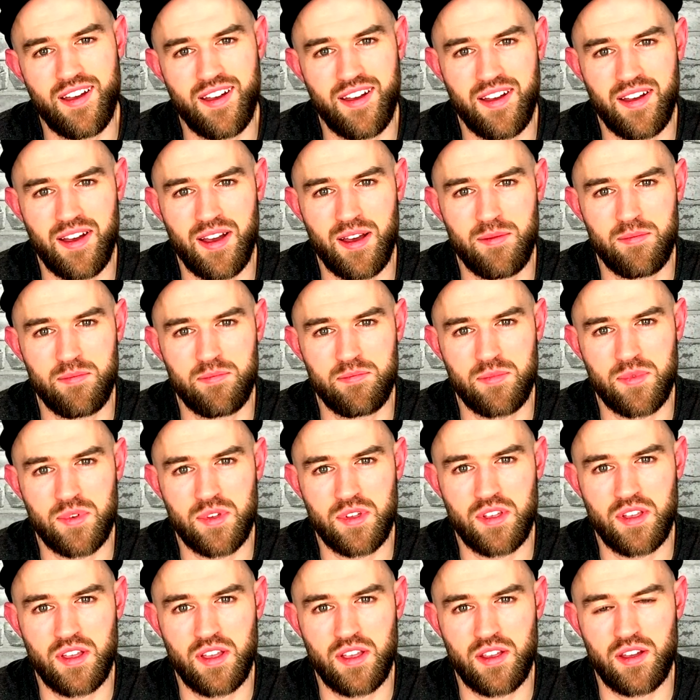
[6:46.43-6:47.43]

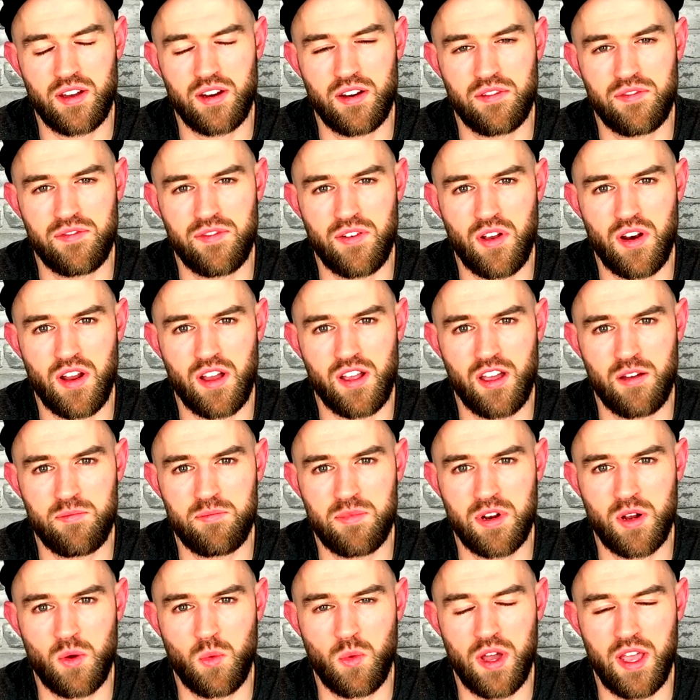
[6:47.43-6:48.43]
Kind of felt like I've
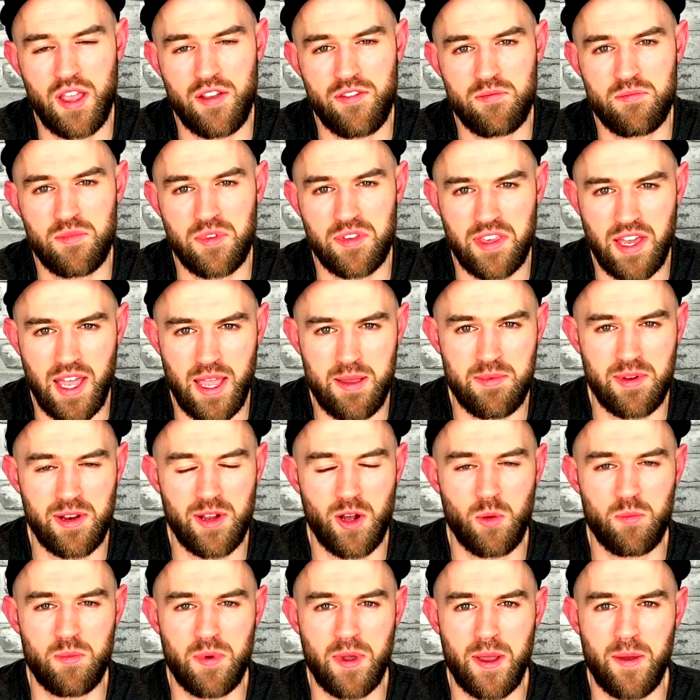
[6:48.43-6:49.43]
been away from the game a
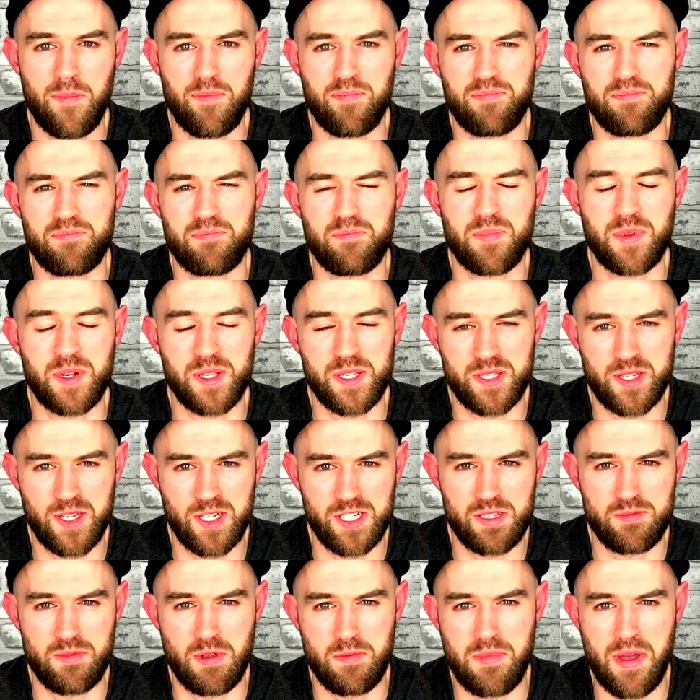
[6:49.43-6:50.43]
little bit, but it's good
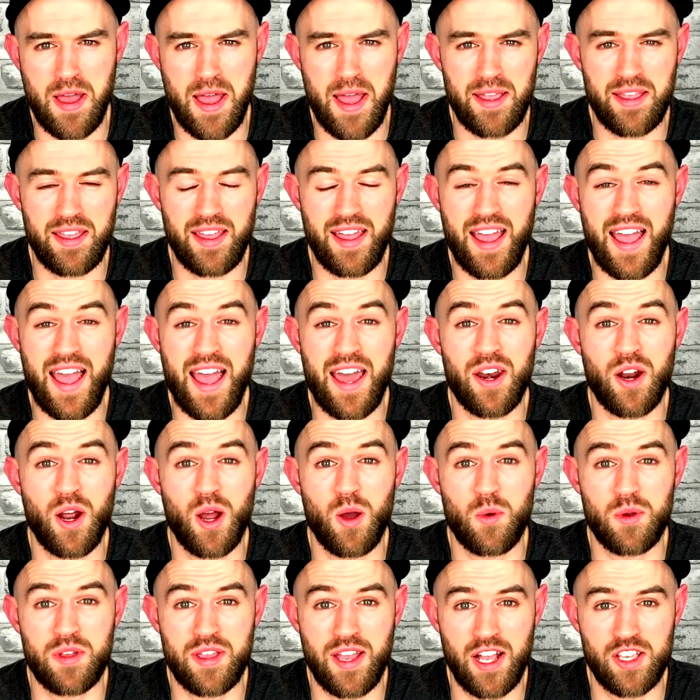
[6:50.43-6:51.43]
to be back, and I
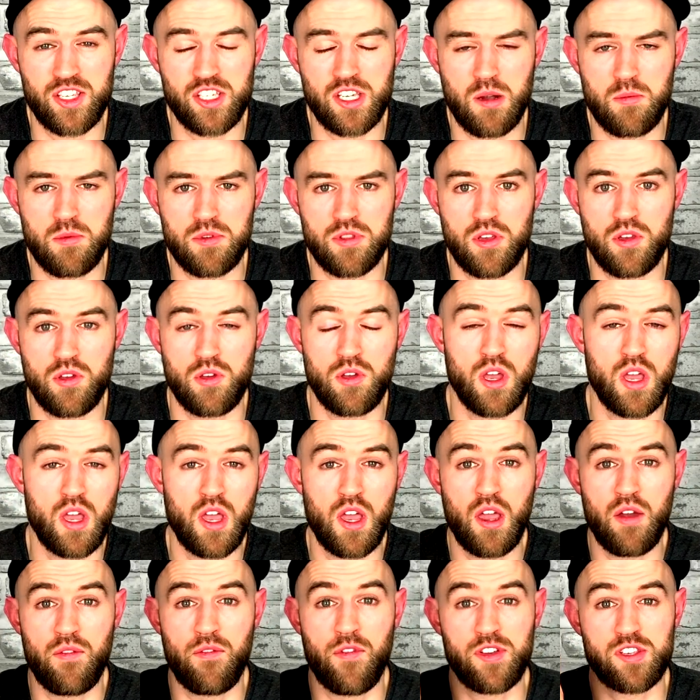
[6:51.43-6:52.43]
will catch up with you
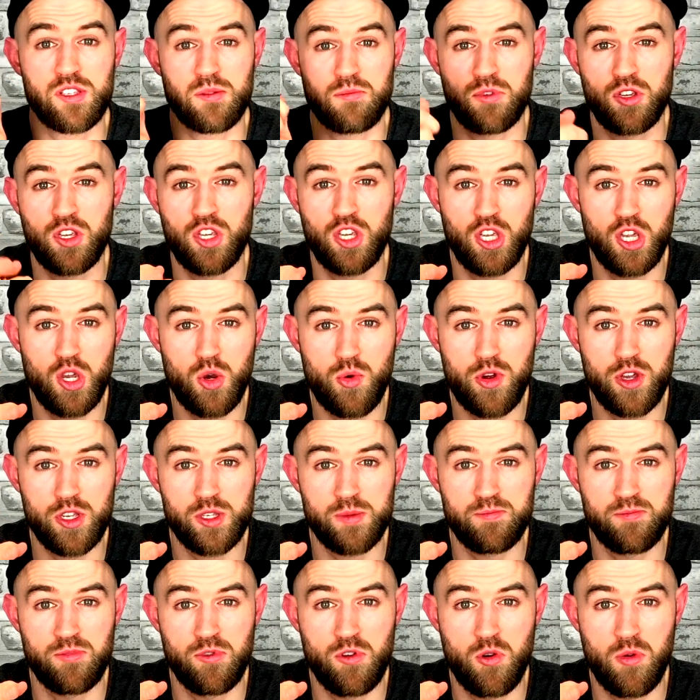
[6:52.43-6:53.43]
for some curious
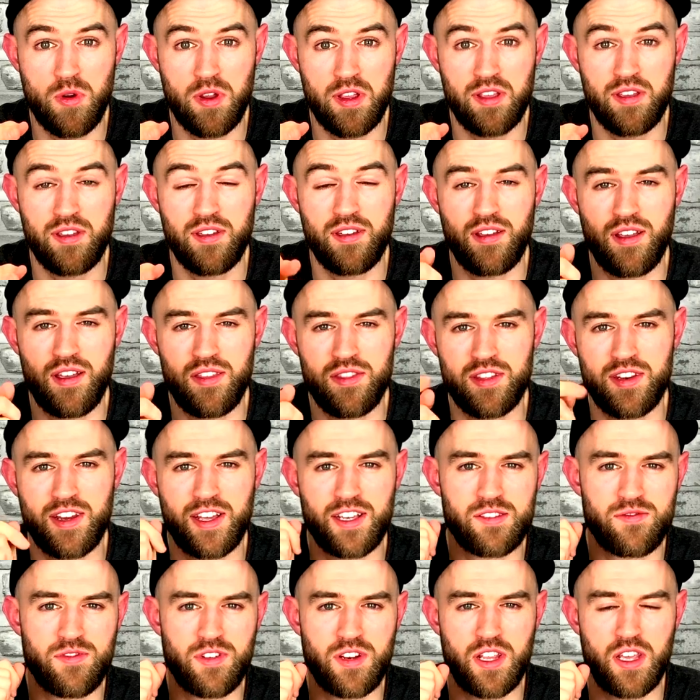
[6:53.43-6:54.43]
brewing in the
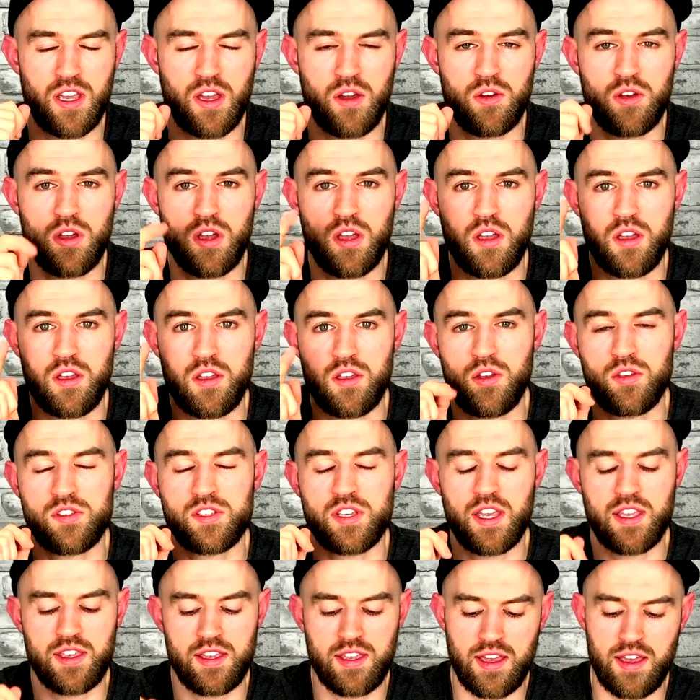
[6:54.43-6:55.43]
next video. You
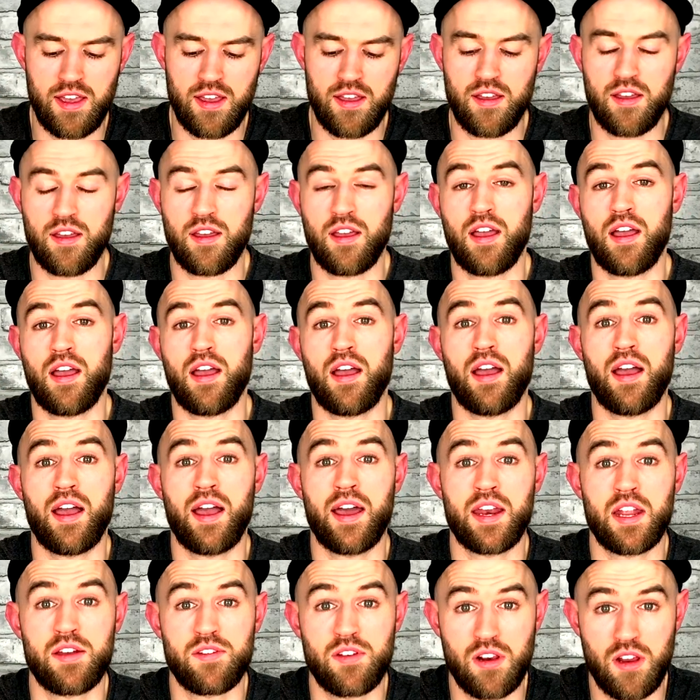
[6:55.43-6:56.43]
take care
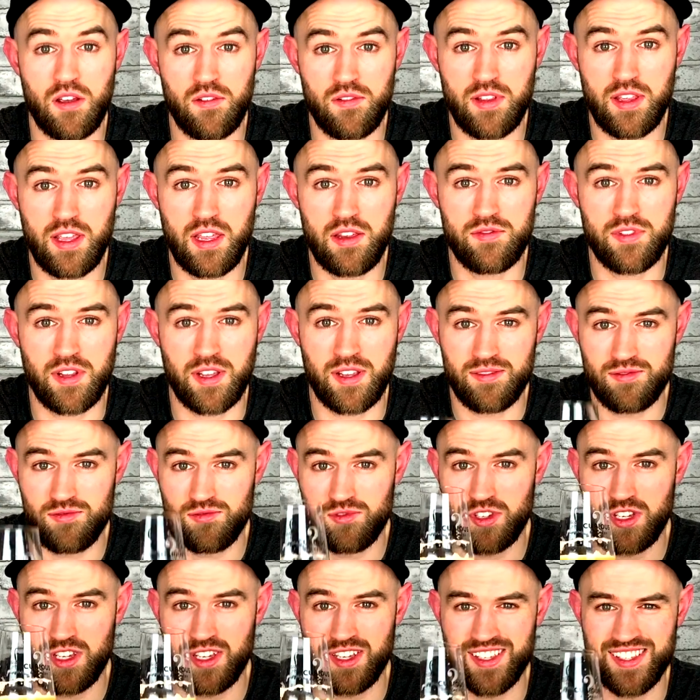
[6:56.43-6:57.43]
and have a lovely evening.
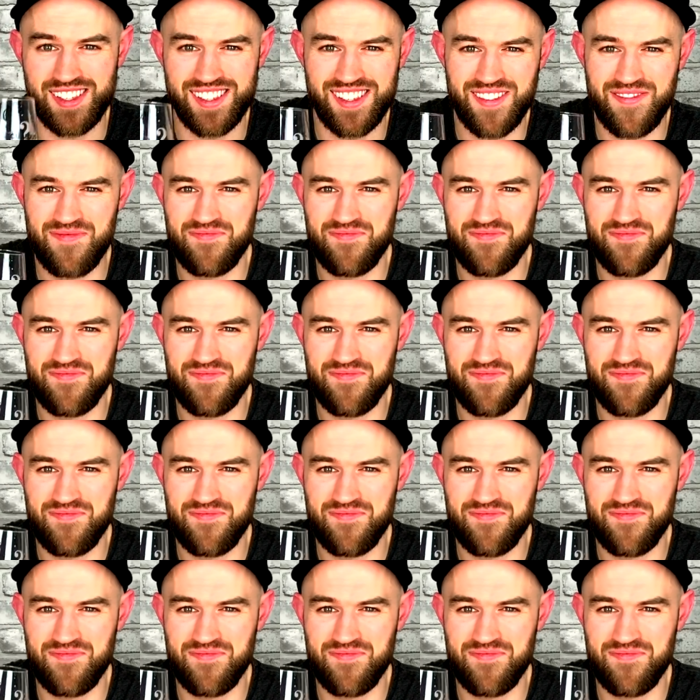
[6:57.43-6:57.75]
Cheers.